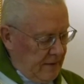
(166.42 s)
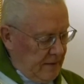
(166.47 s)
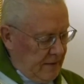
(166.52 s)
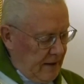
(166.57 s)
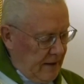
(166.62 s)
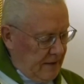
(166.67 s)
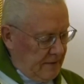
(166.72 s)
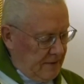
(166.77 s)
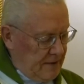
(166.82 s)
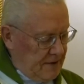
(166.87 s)

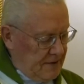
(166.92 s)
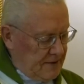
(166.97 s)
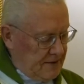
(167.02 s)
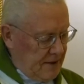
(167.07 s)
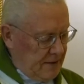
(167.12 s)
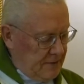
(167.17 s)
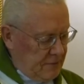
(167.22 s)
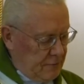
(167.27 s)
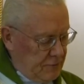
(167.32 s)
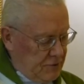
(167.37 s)
Then they
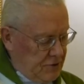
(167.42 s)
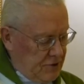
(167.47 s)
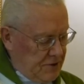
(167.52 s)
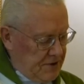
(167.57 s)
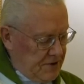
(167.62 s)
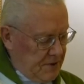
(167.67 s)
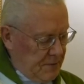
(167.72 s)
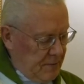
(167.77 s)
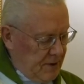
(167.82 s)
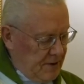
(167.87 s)
said to
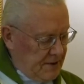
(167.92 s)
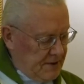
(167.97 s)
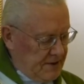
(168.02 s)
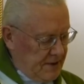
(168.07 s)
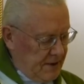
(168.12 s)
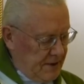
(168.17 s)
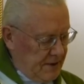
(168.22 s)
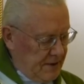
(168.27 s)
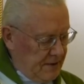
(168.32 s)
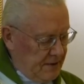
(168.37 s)
Jezebel,
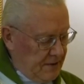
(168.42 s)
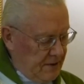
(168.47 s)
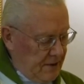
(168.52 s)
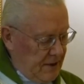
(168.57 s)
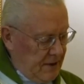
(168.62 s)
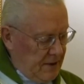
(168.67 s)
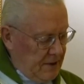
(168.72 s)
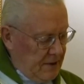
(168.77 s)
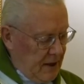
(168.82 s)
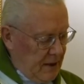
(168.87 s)
saying,
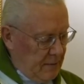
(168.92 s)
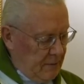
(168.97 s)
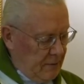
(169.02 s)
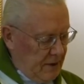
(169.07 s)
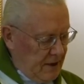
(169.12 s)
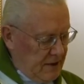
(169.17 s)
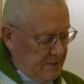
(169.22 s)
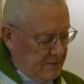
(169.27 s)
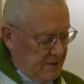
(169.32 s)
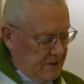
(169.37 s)

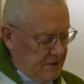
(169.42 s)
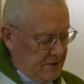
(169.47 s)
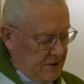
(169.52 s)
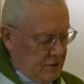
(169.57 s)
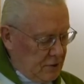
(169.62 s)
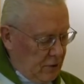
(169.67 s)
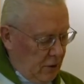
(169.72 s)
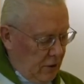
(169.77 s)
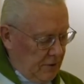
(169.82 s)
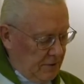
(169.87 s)
"Naboth has been
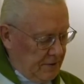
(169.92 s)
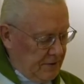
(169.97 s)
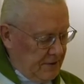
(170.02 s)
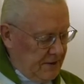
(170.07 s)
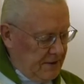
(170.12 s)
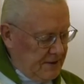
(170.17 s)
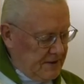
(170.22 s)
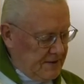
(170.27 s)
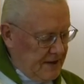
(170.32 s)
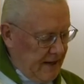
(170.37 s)
stoned,
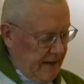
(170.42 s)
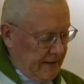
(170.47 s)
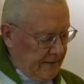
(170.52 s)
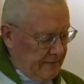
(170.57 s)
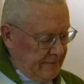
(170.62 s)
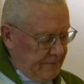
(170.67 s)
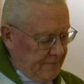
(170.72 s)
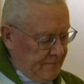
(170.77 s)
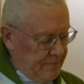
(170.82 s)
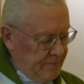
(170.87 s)
he is
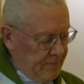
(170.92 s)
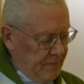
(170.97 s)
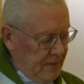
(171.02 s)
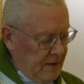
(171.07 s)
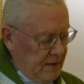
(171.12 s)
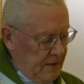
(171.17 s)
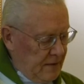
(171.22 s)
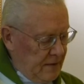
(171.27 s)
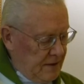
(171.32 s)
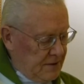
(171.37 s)
dead."
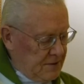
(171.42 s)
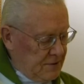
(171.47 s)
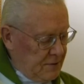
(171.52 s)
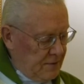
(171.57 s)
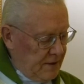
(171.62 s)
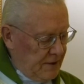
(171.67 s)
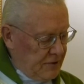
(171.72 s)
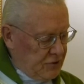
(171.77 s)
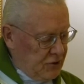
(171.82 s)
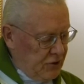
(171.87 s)
As
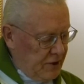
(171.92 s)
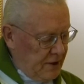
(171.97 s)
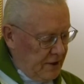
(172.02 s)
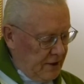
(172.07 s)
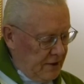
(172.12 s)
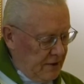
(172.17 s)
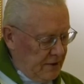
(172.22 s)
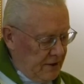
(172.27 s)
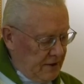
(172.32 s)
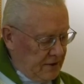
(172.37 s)
soon as she
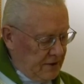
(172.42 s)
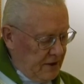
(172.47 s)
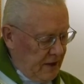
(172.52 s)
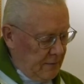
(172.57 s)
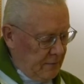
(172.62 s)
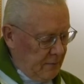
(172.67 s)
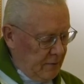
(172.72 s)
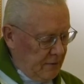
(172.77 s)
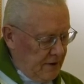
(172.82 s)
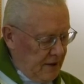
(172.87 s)
heard that
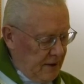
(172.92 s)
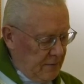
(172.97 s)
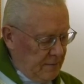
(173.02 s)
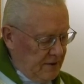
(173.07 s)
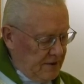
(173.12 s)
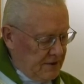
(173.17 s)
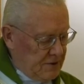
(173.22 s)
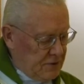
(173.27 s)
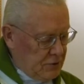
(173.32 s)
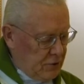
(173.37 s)
Naboth had
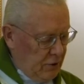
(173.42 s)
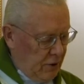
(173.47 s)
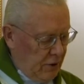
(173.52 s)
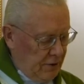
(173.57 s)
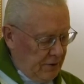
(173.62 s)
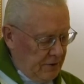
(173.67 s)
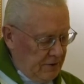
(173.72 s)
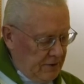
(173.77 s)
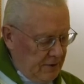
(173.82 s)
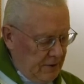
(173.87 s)
been
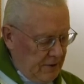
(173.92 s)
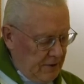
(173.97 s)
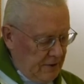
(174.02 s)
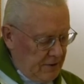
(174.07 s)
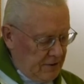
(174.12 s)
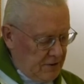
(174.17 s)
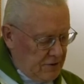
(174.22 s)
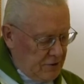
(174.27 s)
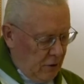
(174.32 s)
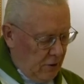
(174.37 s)

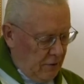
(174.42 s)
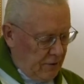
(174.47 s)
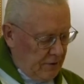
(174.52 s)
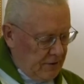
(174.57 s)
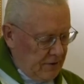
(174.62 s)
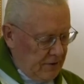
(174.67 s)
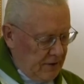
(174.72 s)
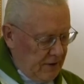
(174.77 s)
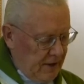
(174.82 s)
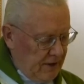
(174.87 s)

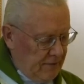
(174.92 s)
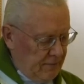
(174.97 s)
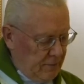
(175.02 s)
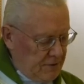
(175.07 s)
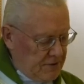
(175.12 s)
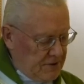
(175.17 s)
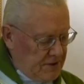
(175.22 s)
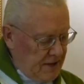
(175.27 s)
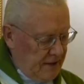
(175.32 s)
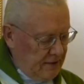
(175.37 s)
stoned and
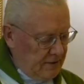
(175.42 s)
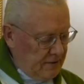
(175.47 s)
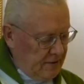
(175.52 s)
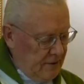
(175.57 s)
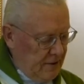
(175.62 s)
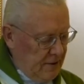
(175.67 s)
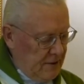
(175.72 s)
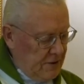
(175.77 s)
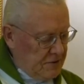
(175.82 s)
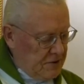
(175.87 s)
was dead,
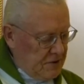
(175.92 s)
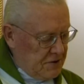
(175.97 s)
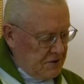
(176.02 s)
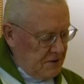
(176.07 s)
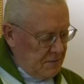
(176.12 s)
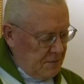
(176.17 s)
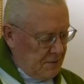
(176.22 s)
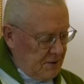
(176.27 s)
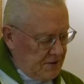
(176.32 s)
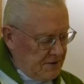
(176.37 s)

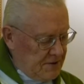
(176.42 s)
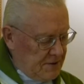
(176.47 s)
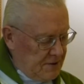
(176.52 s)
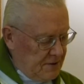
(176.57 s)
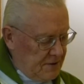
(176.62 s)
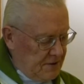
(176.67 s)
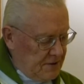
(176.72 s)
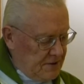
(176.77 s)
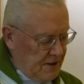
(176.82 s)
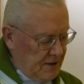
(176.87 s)
Jezebel
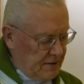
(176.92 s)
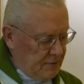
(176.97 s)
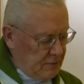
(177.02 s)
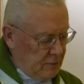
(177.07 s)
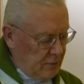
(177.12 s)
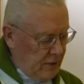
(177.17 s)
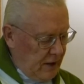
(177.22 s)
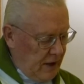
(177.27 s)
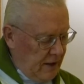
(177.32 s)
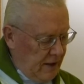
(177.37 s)
said
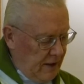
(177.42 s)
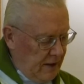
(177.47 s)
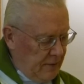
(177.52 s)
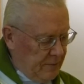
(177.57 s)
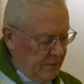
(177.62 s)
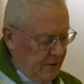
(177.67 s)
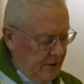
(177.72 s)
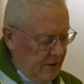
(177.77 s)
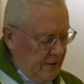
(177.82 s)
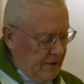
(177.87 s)
to Ahab,
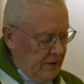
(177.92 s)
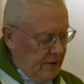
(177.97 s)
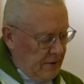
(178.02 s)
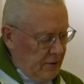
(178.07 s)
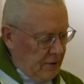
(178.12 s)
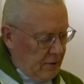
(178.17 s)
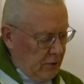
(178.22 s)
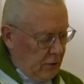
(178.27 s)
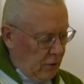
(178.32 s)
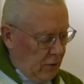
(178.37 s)

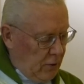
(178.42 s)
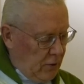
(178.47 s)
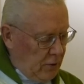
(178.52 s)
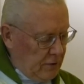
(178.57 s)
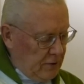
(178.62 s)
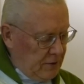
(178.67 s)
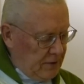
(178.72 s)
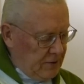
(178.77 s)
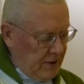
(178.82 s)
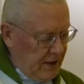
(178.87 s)

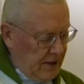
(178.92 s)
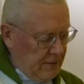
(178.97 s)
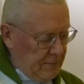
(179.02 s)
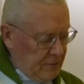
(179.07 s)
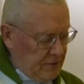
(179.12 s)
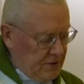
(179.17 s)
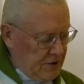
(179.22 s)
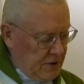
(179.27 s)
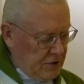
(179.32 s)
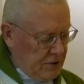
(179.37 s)
"Go, take
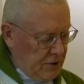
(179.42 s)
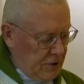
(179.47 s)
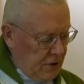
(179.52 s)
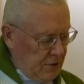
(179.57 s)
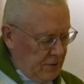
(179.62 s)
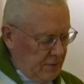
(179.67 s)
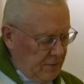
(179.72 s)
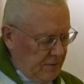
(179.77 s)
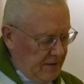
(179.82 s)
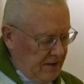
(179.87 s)
possession
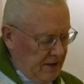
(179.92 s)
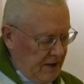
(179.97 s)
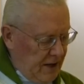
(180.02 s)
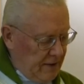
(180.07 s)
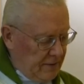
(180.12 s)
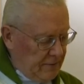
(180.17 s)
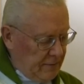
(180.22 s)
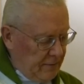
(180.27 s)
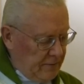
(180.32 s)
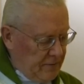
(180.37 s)
of the
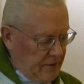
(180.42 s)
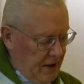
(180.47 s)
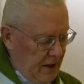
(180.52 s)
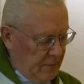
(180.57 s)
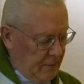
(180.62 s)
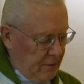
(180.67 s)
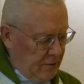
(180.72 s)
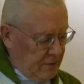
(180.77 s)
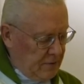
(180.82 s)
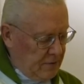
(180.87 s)
vineyard of
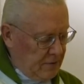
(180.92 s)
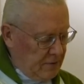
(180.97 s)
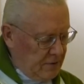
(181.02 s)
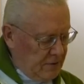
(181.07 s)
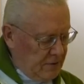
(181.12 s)
Naboth